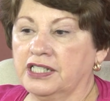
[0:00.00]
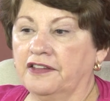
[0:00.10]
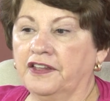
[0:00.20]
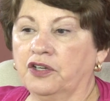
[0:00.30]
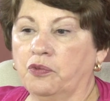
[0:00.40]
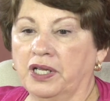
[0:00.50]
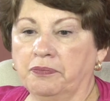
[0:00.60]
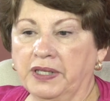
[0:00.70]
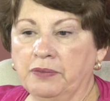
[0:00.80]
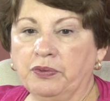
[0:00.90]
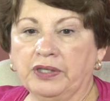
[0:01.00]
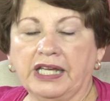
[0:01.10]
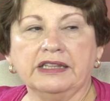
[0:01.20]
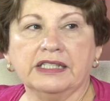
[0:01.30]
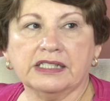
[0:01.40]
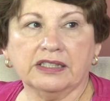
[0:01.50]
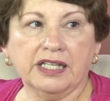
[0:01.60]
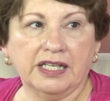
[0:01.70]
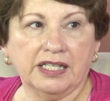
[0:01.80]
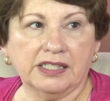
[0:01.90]
I think when people get this
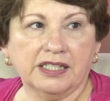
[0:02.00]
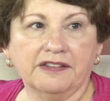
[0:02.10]
list,